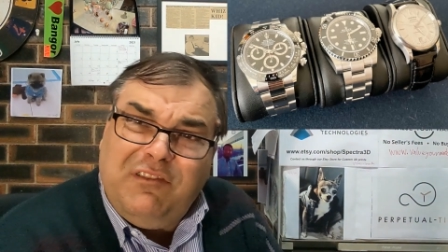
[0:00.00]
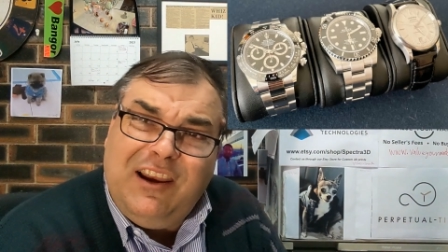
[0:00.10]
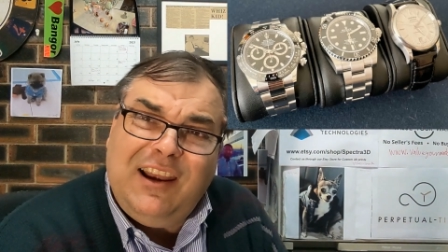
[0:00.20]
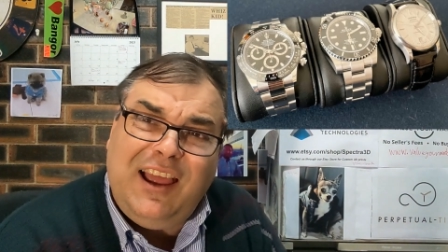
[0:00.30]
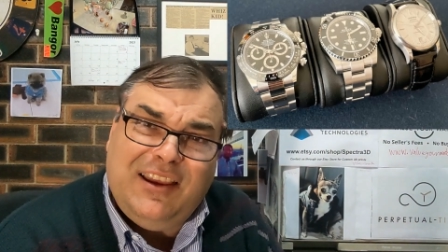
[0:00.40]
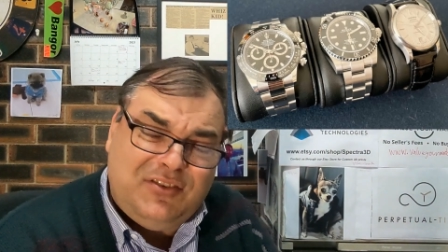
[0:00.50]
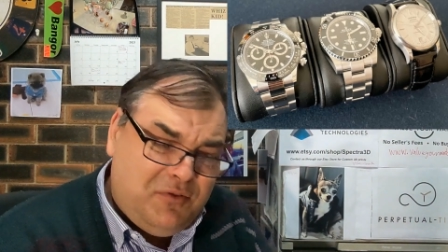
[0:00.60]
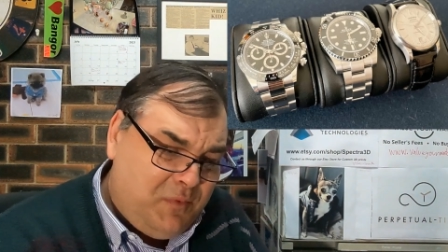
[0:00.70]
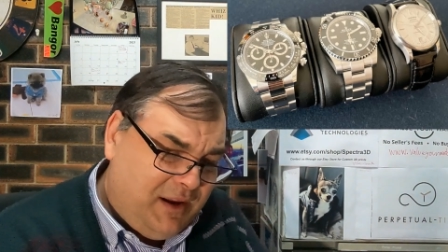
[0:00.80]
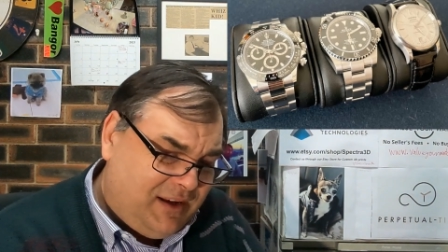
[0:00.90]
realize
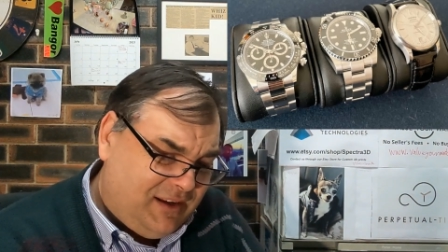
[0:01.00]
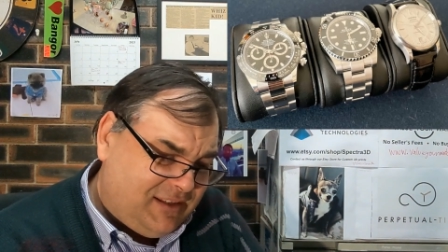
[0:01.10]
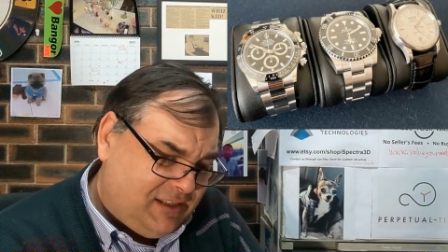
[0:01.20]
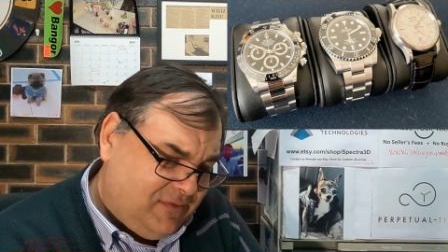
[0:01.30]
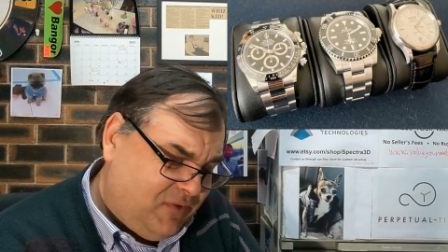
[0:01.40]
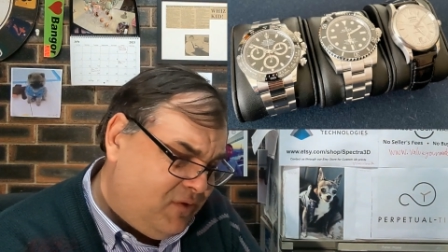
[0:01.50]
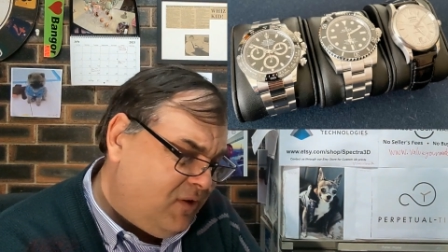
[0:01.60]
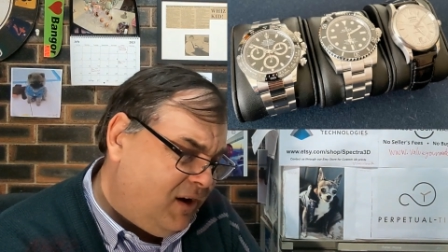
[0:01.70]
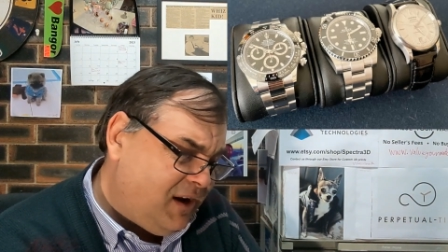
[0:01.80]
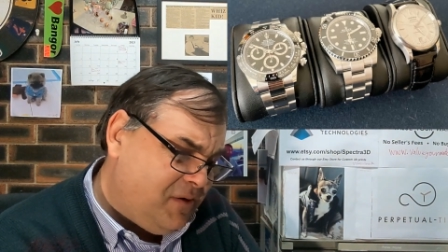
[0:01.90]
your weaknesses. If you're
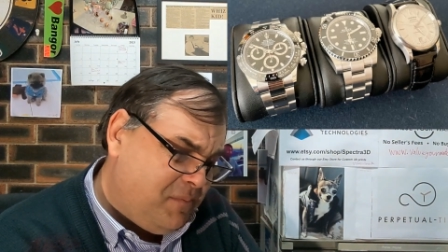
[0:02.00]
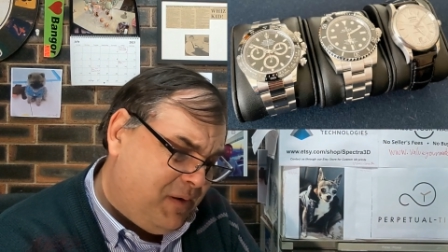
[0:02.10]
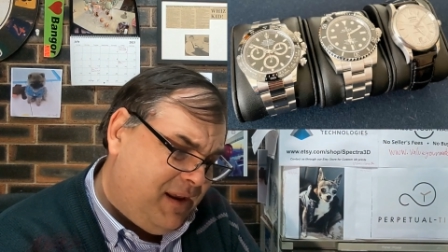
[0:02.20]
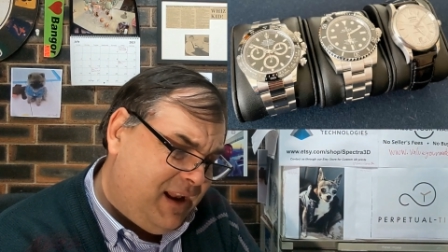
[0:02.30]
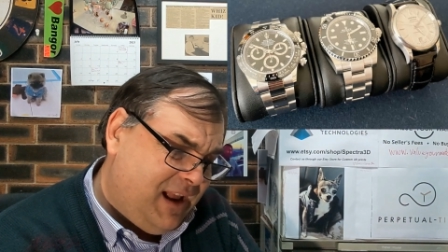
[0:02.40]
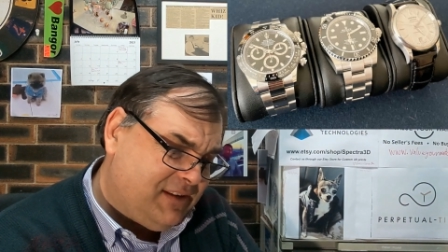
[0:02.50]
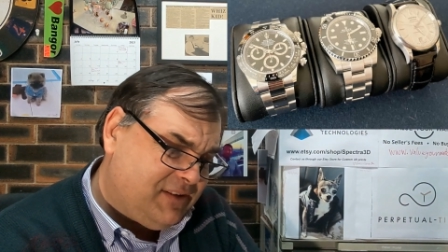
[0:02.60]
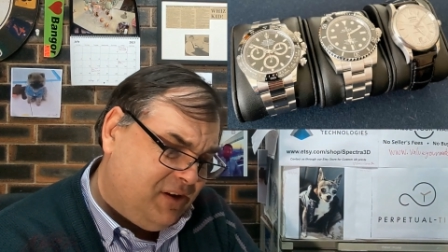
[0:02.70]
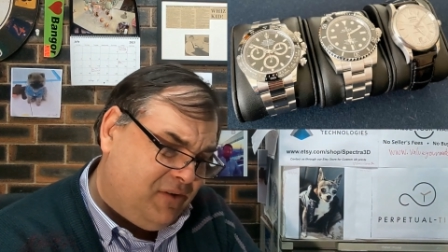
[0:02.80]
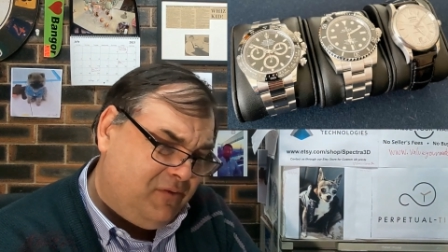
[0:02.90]
not a complete
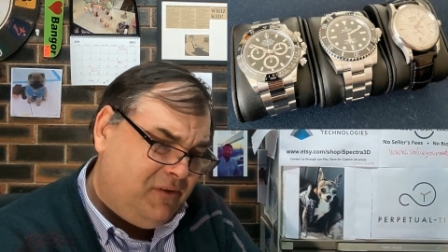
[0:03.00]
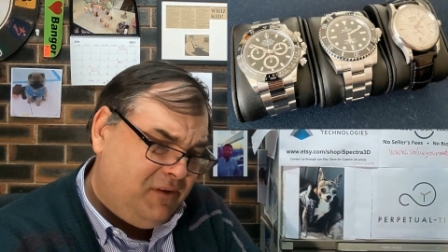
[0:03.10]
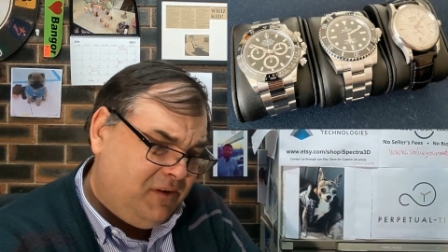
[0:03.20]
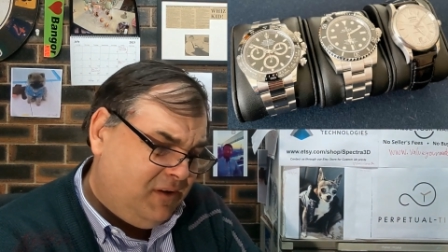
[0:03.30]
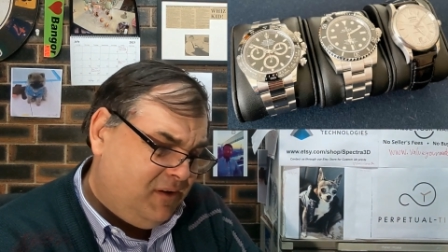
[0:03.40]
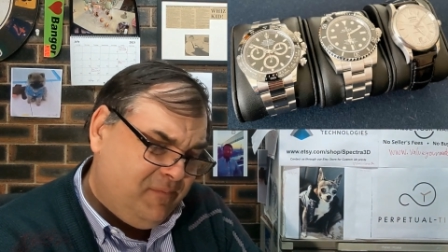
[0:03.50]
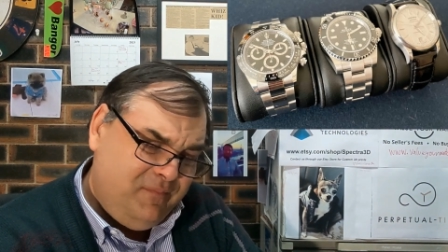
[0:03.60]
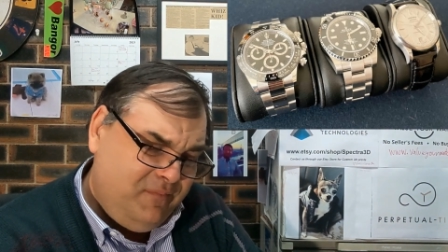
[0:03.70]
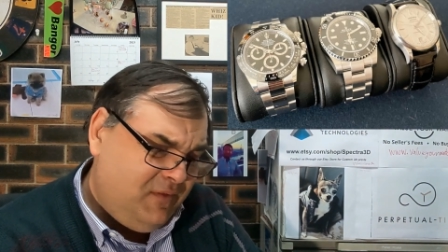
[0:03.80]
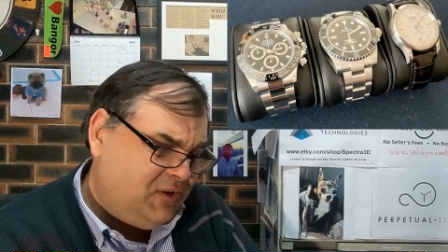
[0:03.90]
asshole,
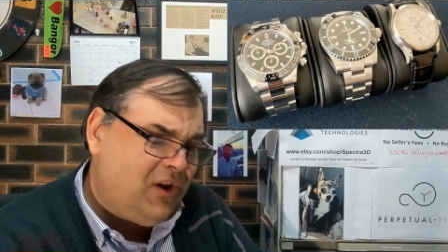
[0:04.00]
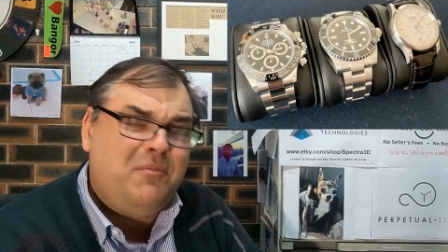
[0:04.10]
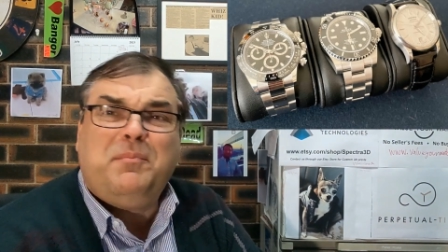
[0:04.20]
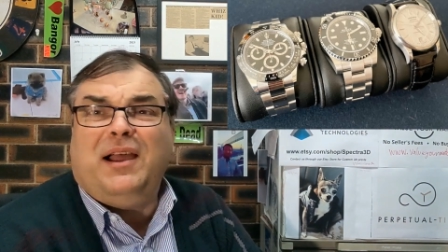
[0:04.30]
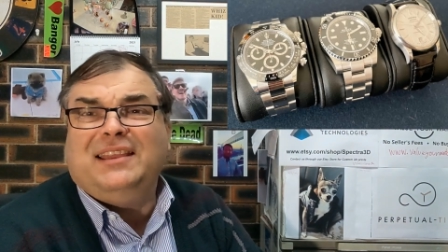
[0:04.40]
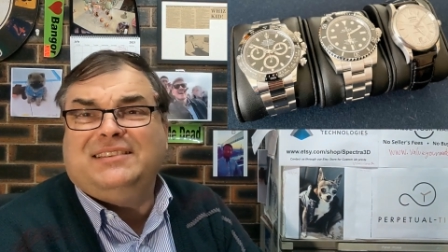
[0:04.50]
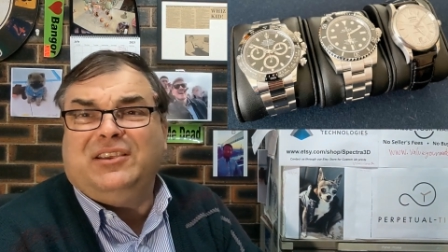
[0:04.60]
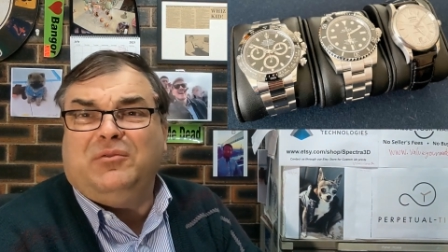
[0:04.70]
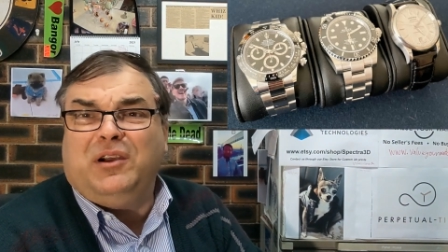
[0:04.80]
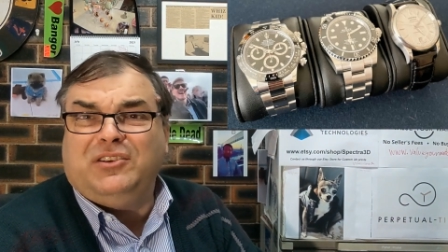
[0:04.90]
don't buy and
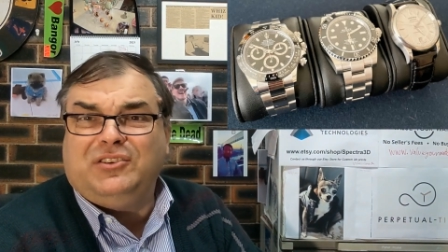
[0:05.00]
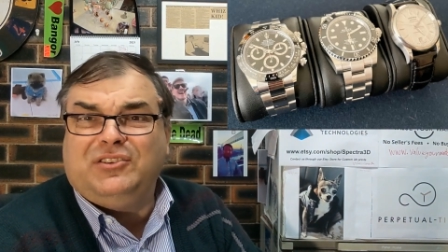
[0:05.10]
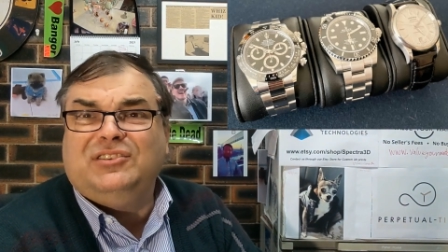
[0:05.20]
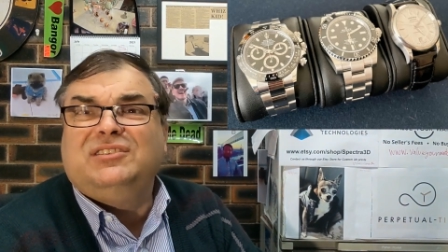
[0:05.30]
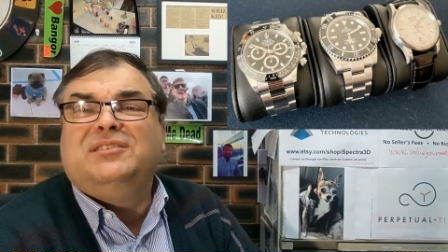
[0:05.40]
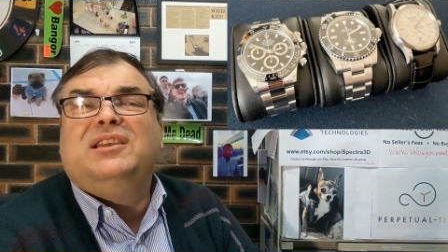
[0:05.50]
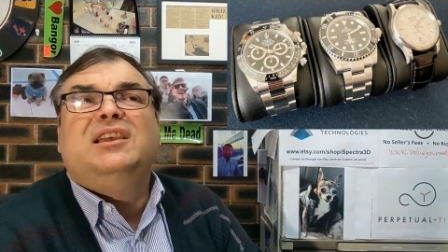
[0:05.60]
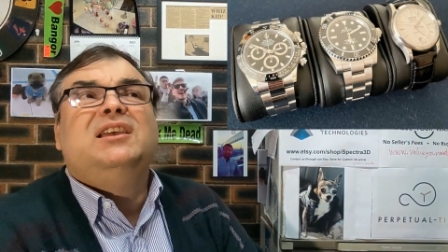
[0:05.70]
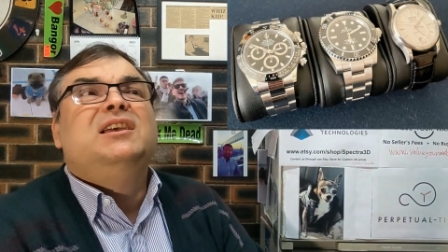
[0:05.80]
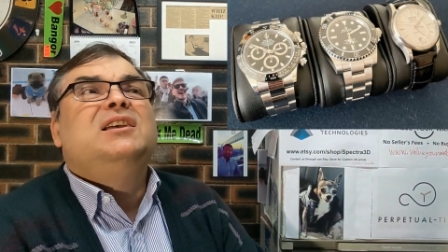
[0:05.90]
sell watches.
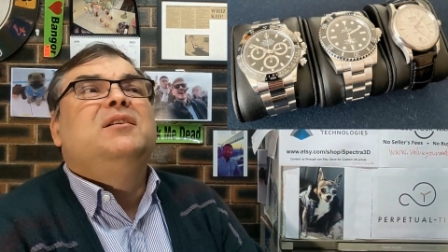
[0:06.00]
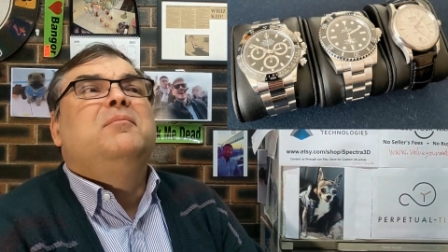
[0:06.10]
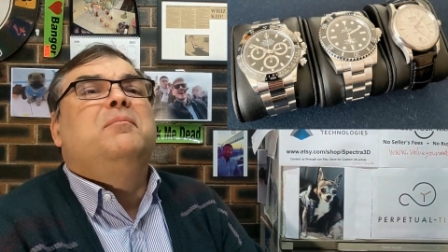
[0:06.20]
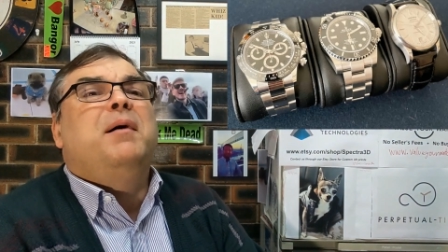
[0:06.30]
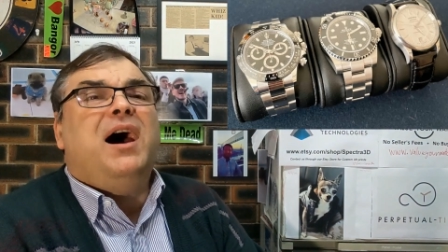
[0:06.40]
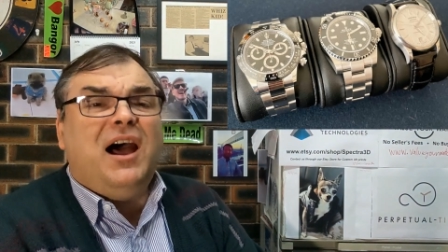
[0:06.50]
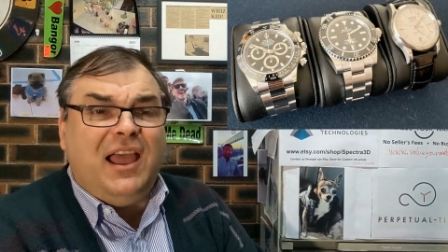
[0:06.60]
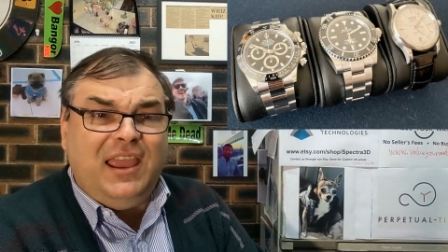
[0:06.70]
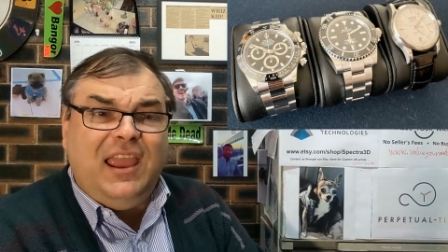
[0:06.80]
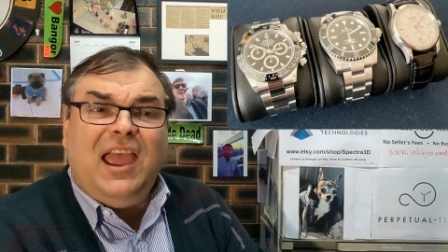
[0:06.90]

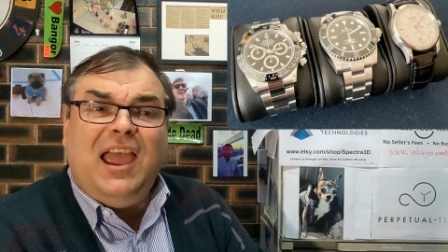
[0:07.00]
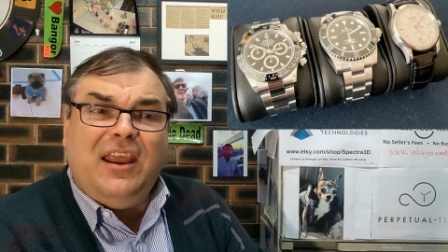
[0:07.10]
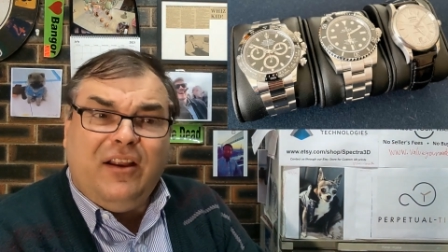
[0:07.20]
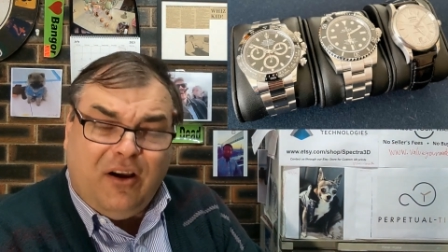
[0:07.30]
Buy and